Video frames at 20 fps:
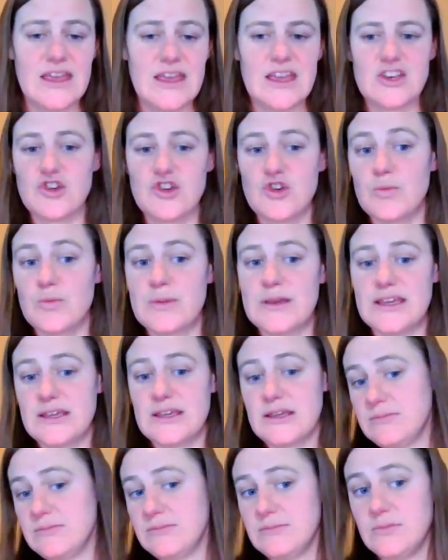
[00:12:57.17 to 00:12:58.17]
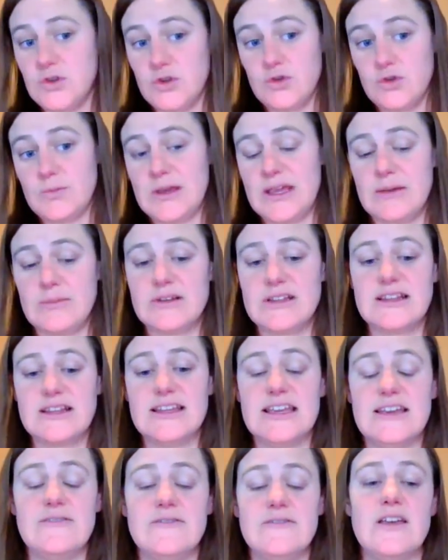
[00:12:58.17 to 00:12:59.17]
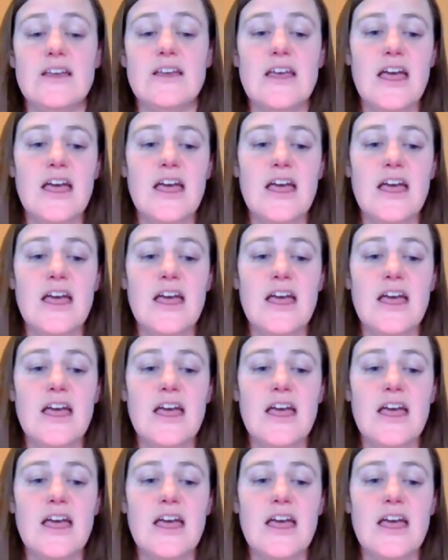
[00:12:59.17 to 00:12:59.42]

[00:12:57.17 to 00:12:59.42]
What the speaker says: and you'll be able to leave.